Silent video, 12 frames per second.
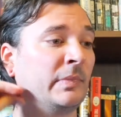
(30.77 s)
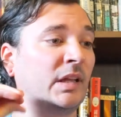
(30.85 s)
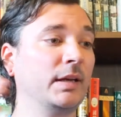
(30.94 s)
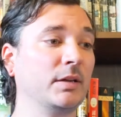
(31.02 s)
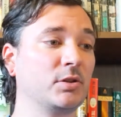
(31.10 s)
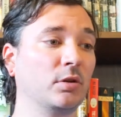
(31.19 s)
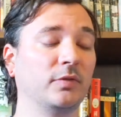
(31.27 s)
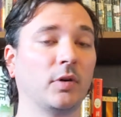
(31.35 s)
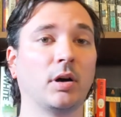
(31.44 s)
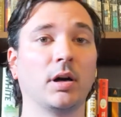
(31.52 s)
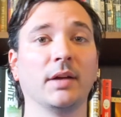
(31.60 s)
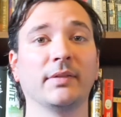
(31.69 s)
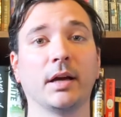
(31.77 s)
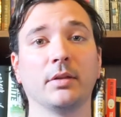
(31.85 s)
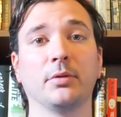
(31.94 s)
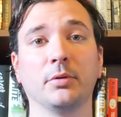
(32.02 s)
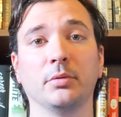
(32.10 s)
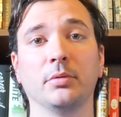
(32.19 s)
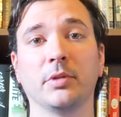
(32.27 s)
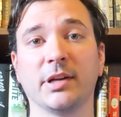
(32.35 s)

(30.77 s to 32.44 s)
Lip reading: Now, so far, I've gotten through the